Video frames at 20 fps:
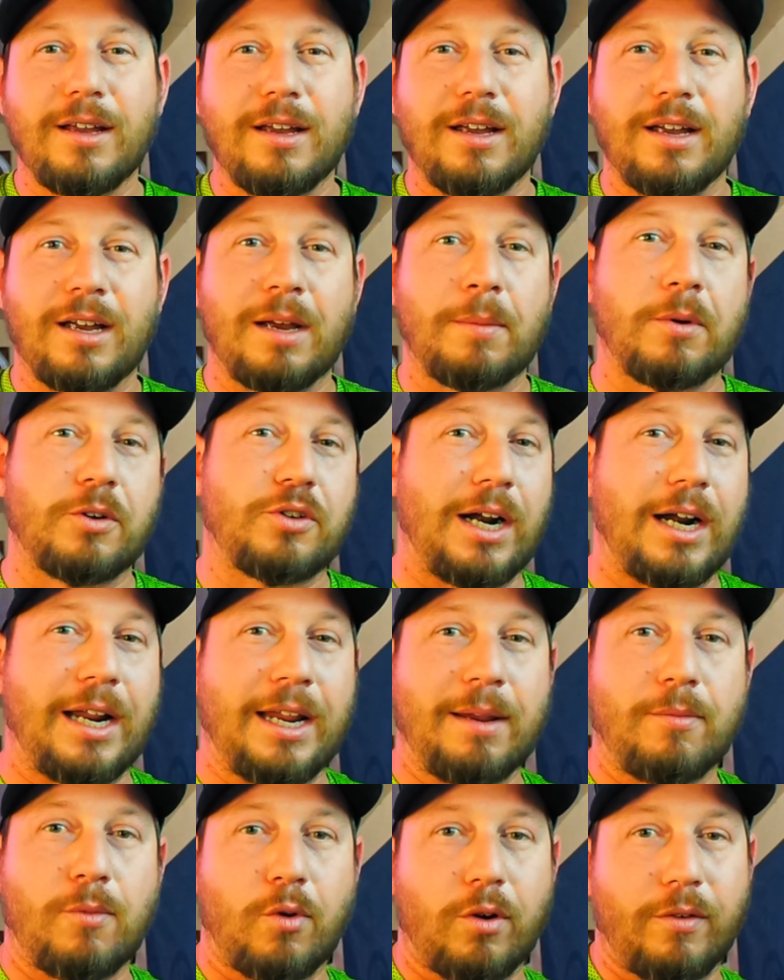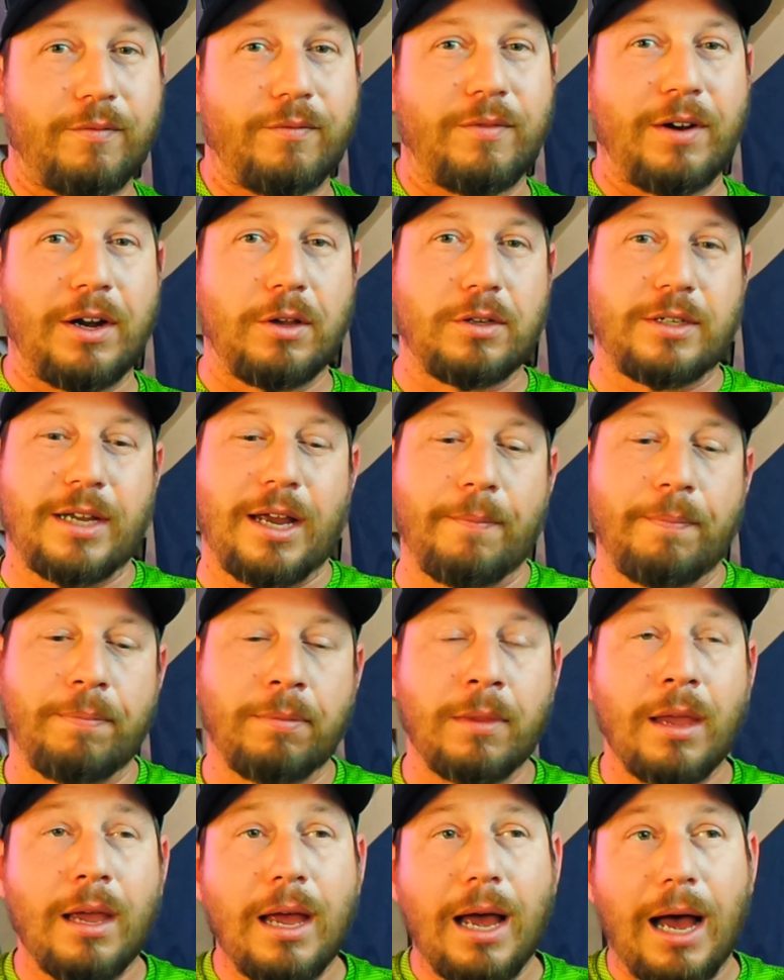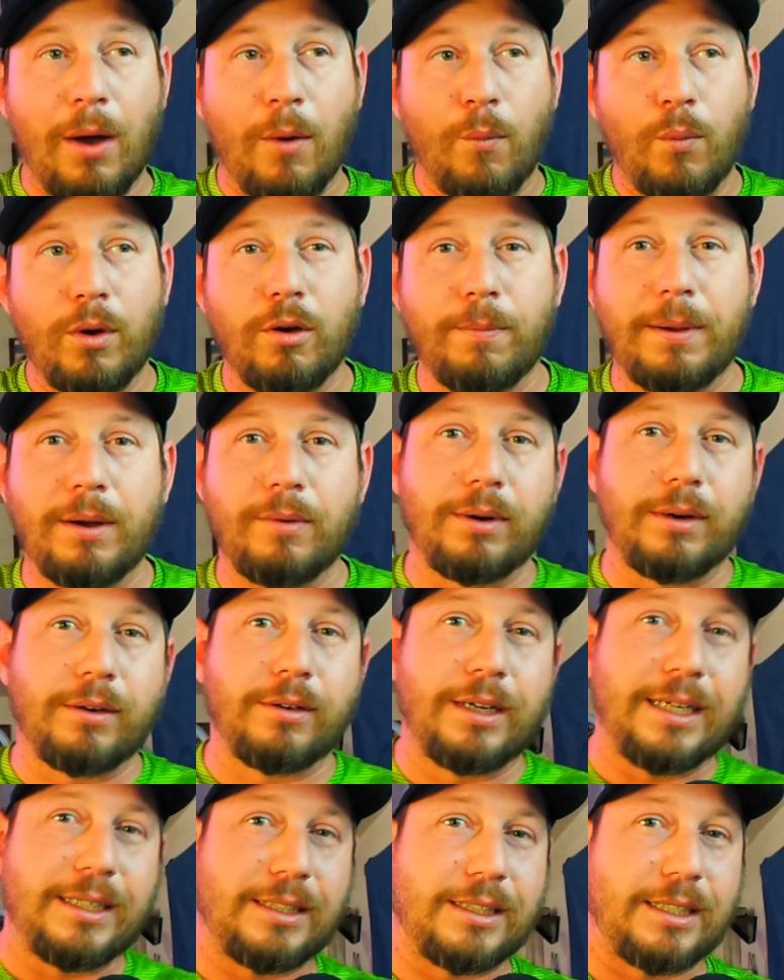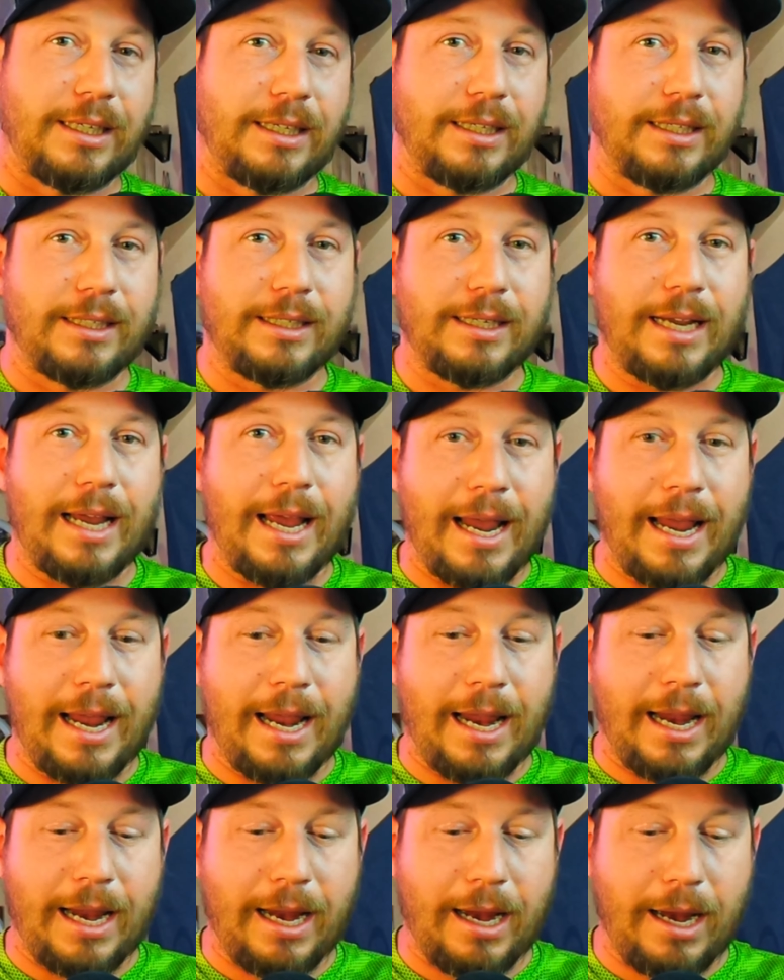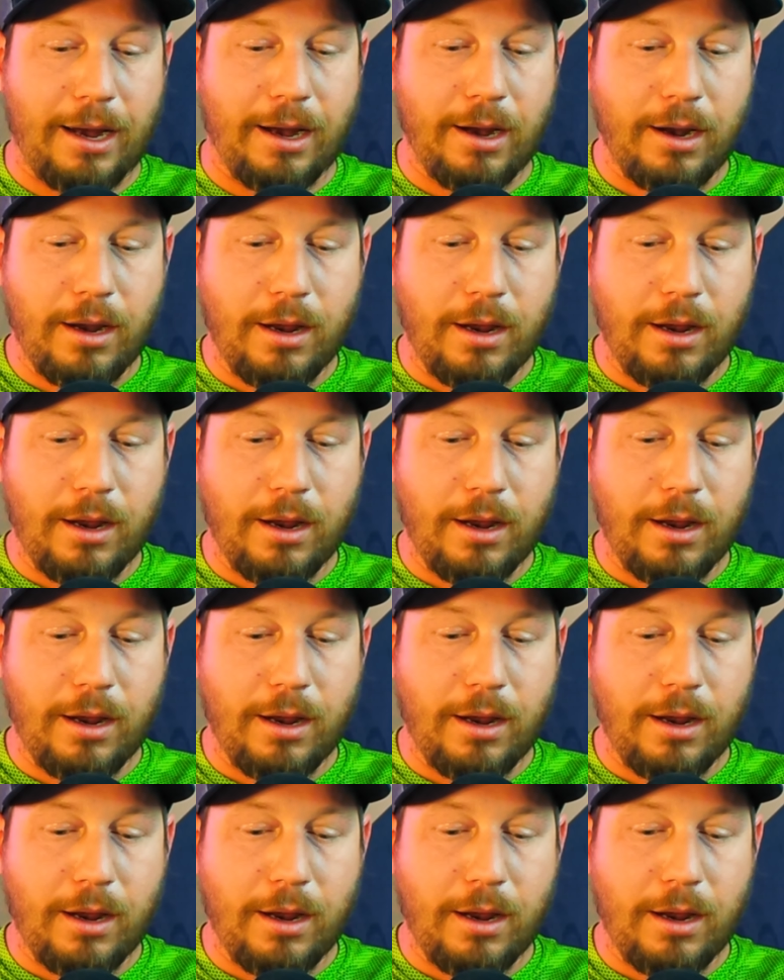I'm going to try to get more videos out. I will be releasing a